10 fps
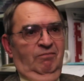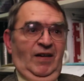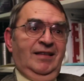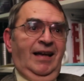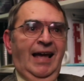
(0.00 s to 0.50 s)

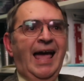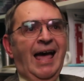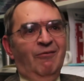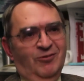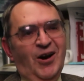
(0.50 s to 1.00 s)
fact I
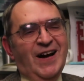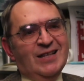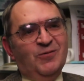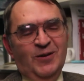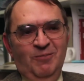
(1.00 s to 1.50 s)
have
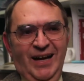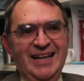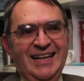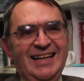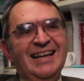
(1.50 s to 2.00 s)
transferred
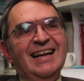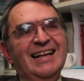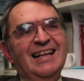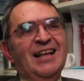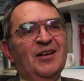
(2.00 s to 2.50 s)
money
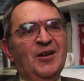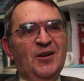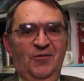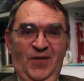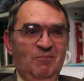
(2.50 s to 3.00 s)

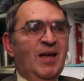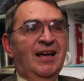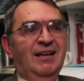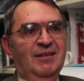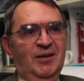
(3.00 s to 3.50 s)
from
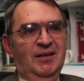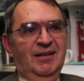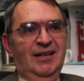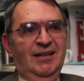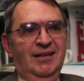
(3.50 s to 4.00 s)

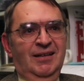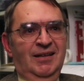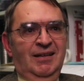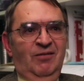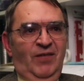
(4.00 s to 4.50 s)

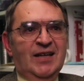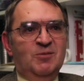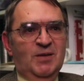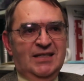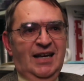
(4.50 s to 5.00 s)

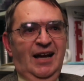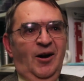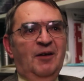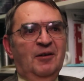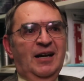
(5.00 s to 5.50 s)
investments that I'd
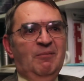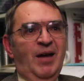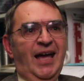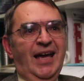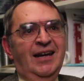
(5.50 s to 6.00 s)
already
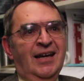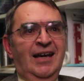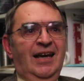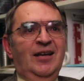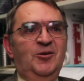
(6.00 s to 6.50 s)
made
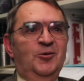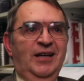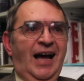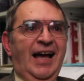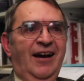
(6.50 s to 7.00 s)
into
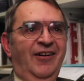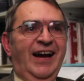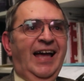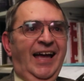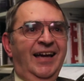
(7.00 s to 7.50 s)
an
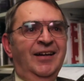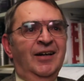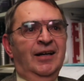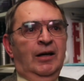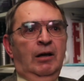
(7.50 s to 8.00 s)
IRA.
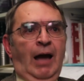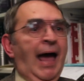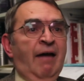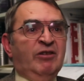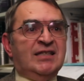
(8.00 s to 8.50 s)

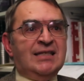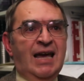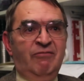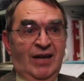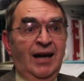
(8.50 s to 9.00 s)
I haven't
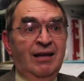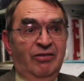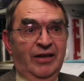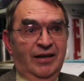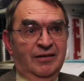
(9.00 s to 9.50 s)
saved
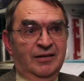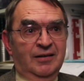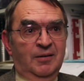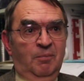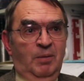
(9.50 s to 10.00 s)
anything,
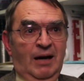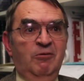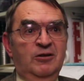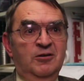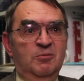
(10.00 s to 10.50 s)
but I
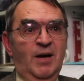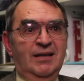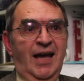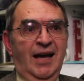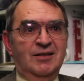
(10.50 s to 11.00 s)
reduced my
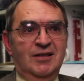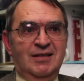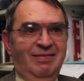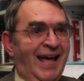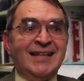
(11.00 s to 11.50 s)

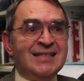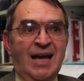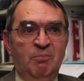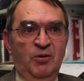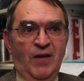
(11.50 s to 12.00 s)
taxes. That's
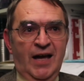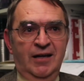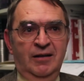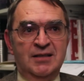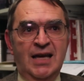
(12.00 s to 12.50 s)
not
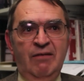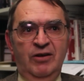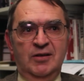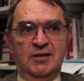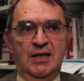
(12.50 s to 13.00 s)
providing a
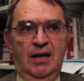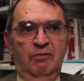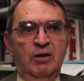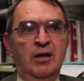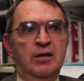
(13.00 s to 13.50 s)
saving
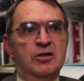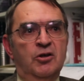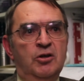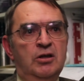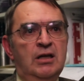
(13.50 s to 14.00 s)
incentive. So
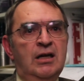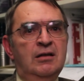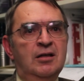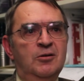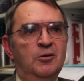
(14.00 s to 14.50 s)
you
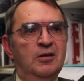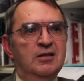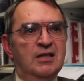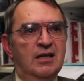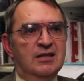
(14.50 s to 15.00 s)
need to do
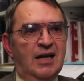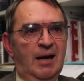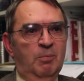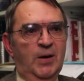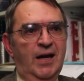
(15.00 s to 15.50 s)
these things
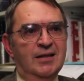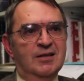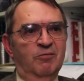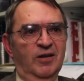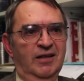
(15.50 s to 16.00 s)

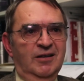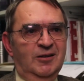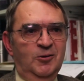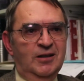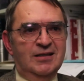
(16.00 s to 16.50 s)
comprehensively. You
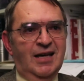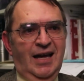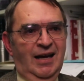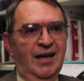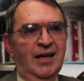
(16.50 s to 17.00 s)
do these
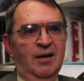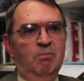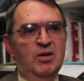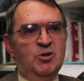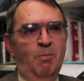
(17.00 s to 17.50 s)
kind of
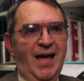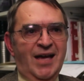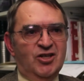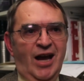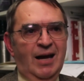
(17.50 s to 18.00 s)

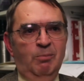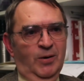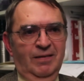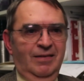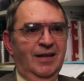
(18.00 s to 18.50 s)
mishmash
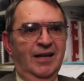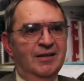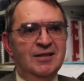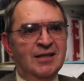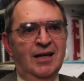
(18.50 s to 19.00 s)
hybrid
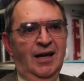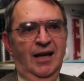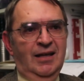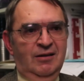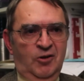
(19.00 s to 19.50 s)
things,
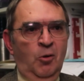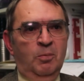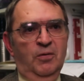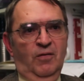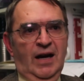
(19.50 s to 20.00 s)
and they don't
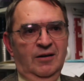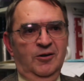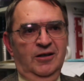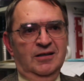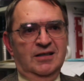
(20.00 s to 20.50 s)
provide
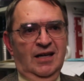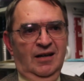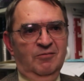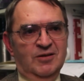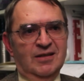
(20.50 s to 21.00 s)
good
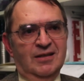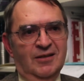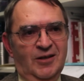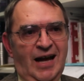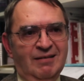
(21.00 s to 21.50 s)
incentives.
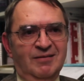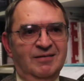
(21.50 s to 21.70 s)
They're not